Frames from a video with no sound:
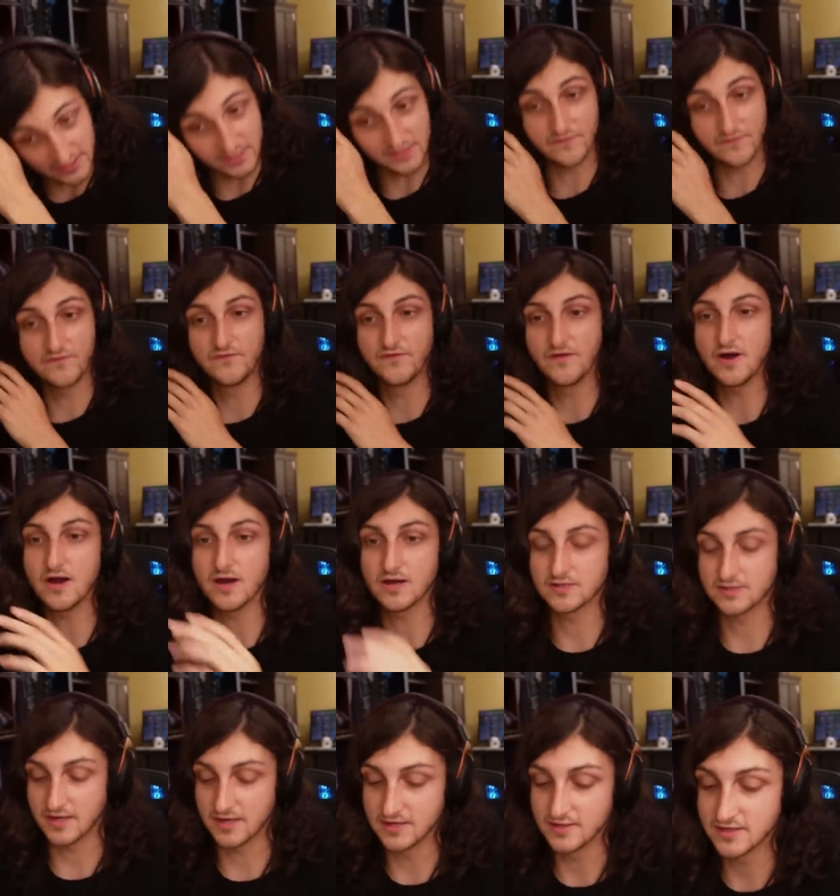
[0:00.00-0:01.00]

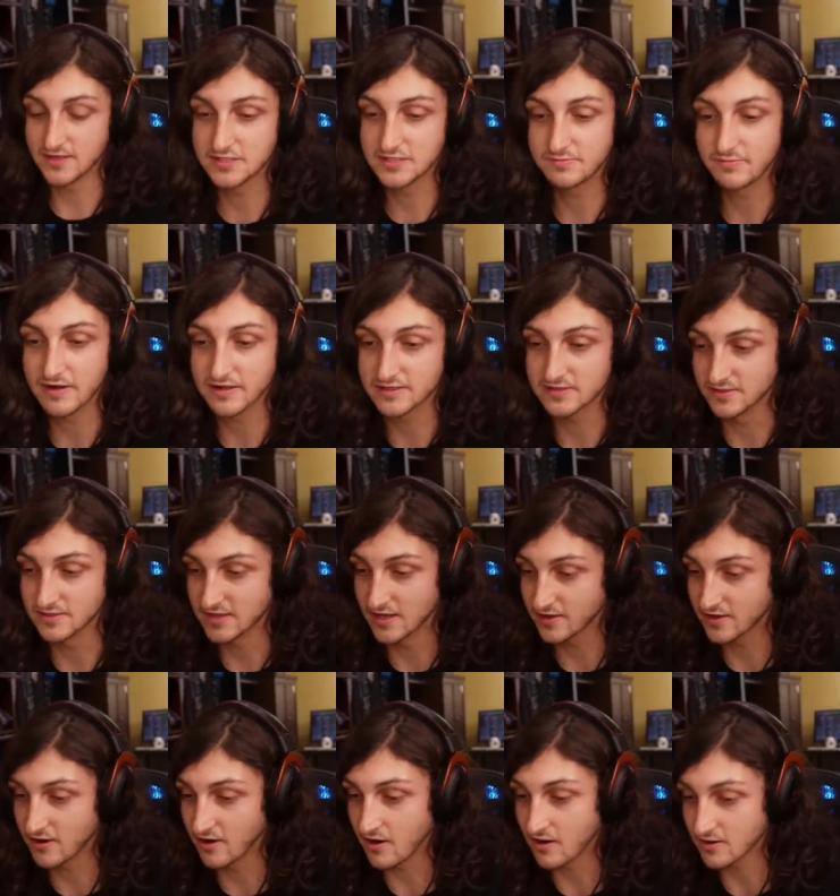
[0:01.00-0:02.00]
fucked. I didn't expect to get
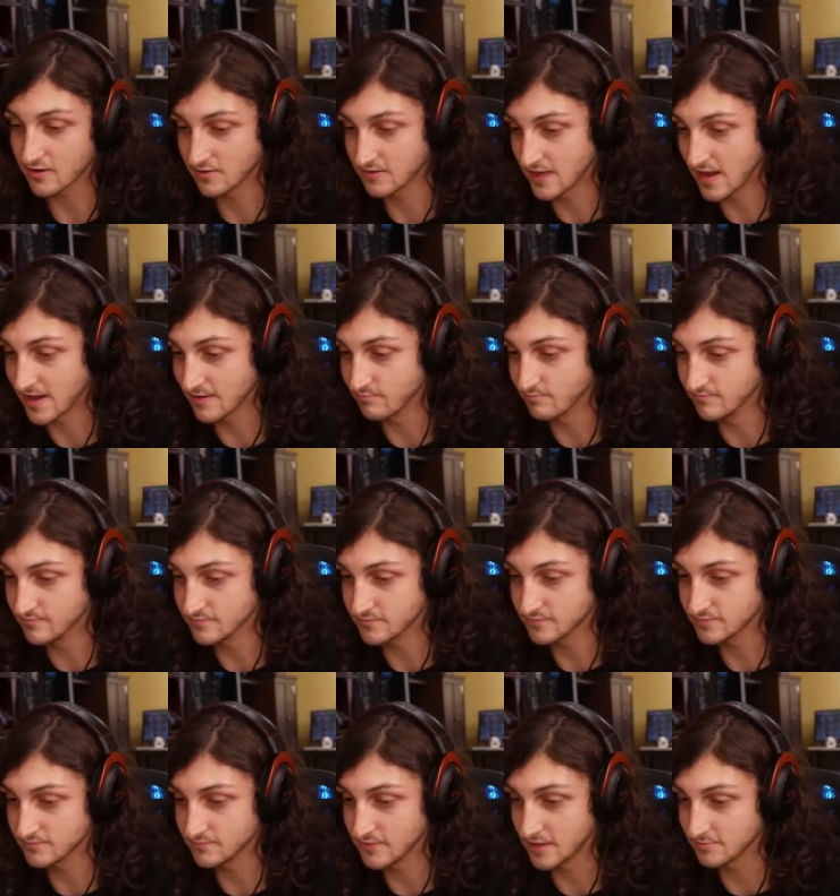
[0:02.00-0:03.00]
caught on that.
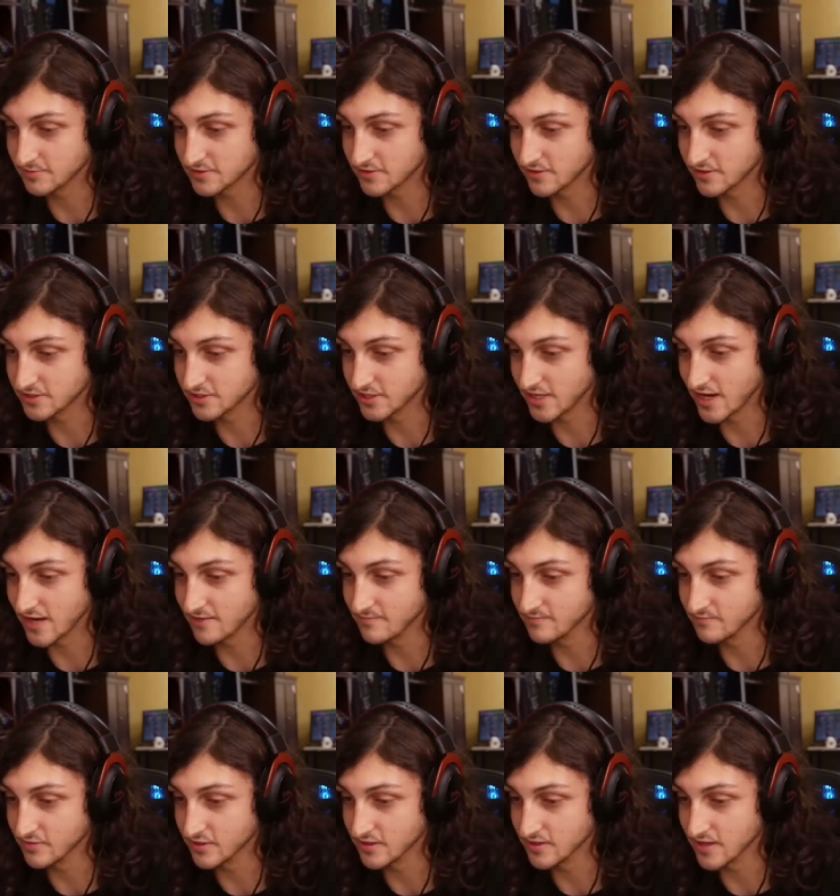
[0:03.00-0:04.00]
I'm sorry, chat,
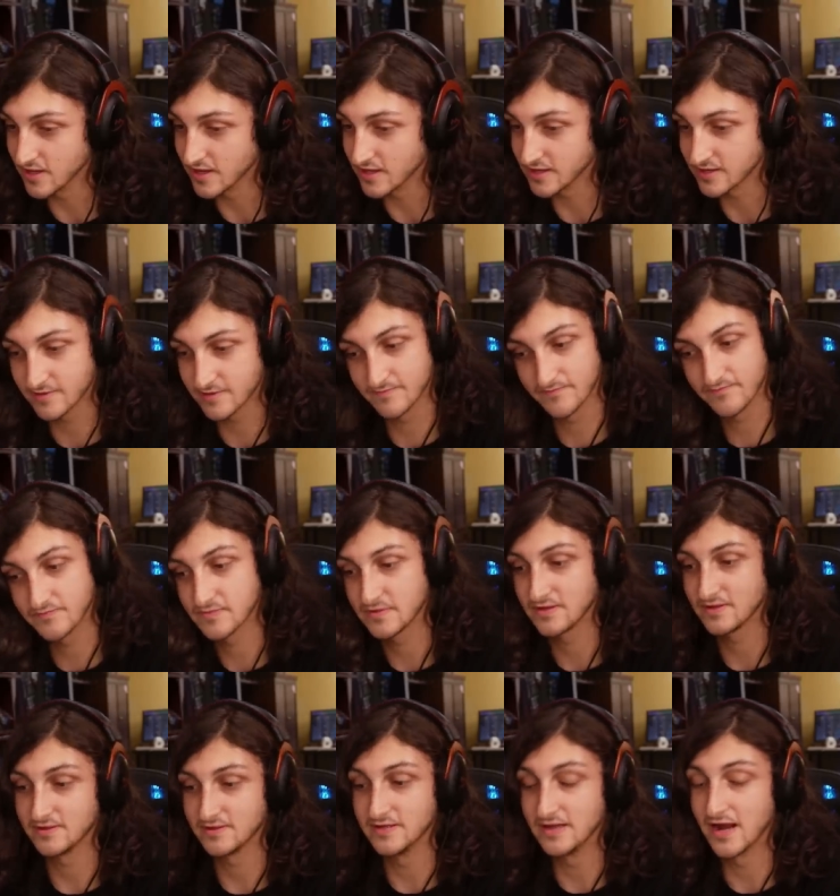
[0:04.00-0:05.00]
but like,
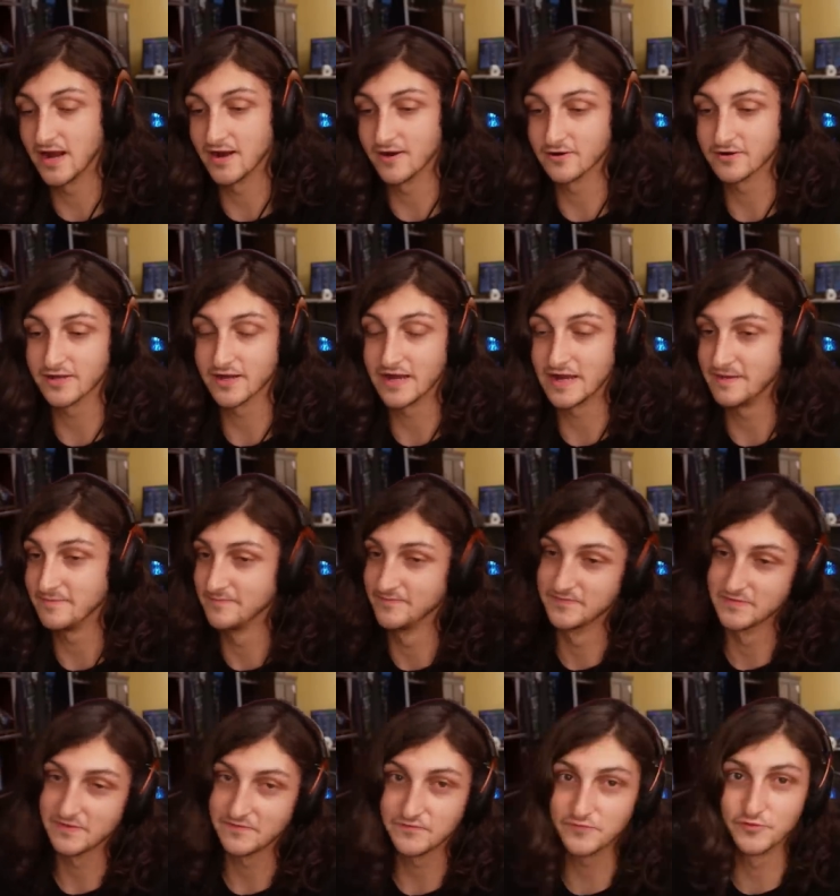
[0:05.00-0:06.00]
yeah, okay.
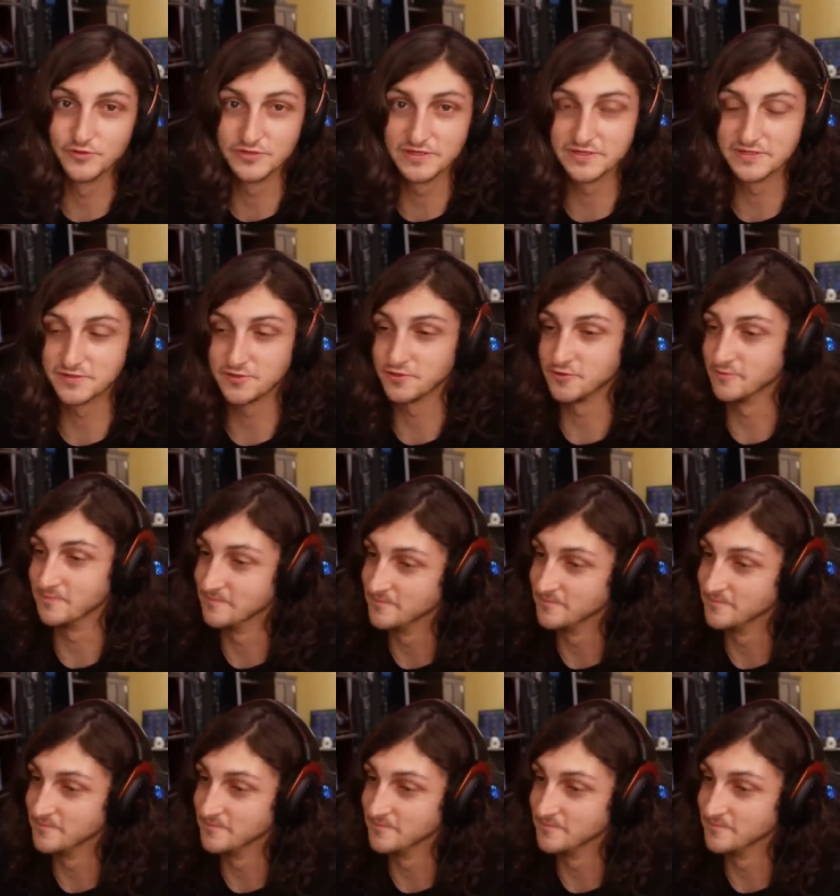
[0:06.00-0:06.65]
Fousey tube.